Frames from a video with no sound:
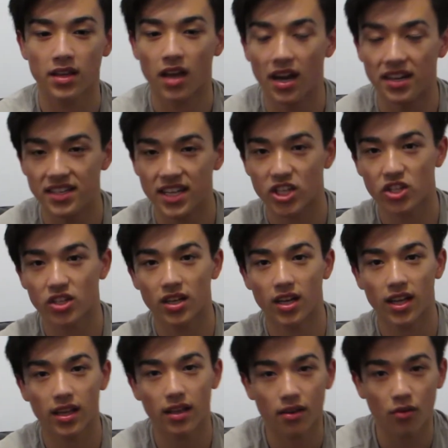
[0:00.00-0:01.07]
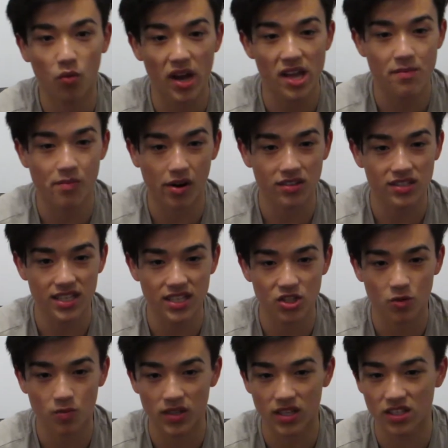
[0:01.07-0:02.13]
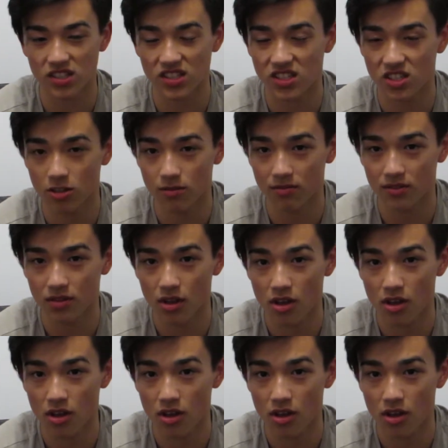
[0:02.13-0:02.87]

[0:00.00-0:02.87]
Additionally, whey protein should be consumed